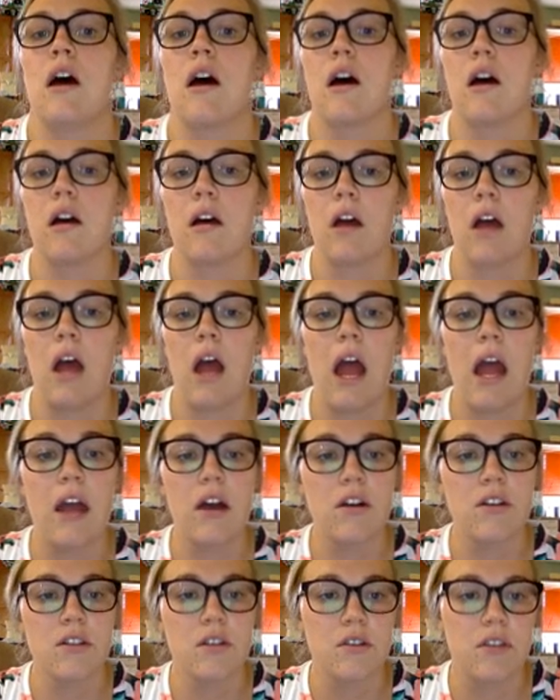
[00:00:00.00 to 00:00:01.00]
I
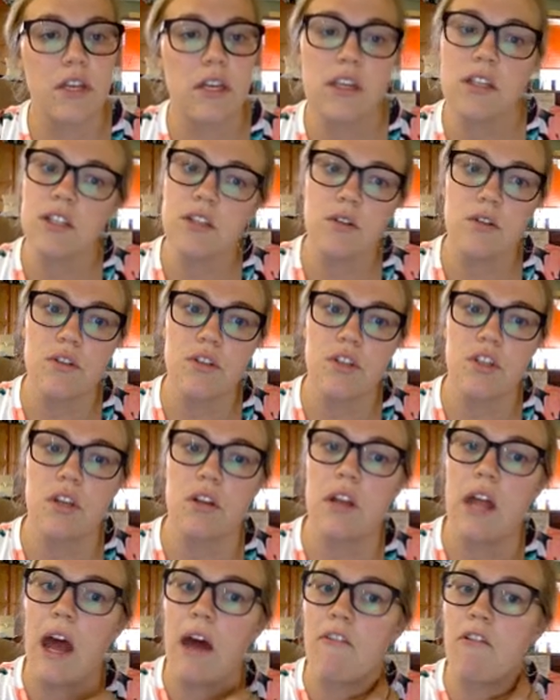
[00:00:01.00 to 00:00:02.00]
also think students
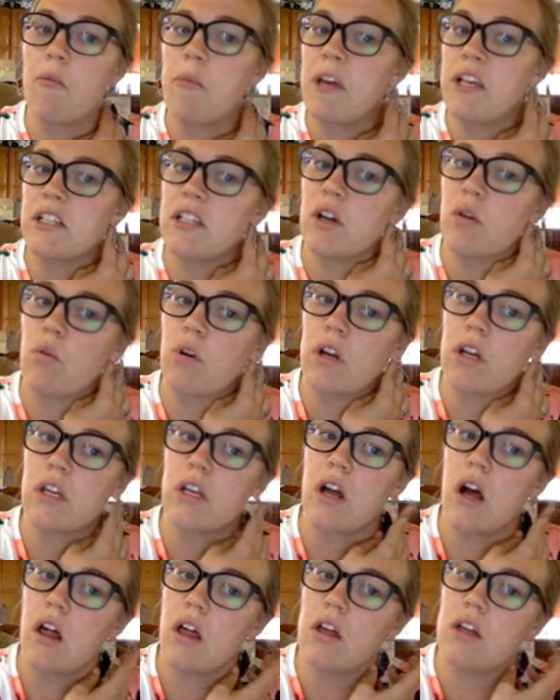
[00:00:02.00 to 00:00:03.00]
should have a basic
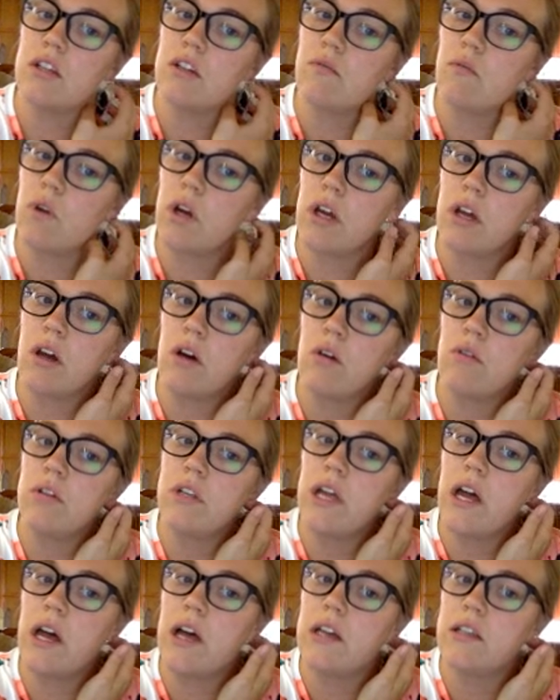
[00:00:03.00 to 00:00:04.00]
working knowledge of what code
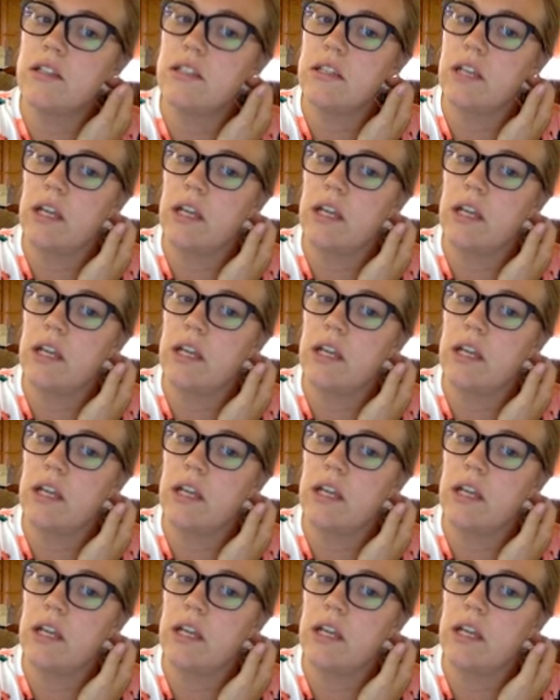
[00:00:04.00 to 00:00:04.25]
does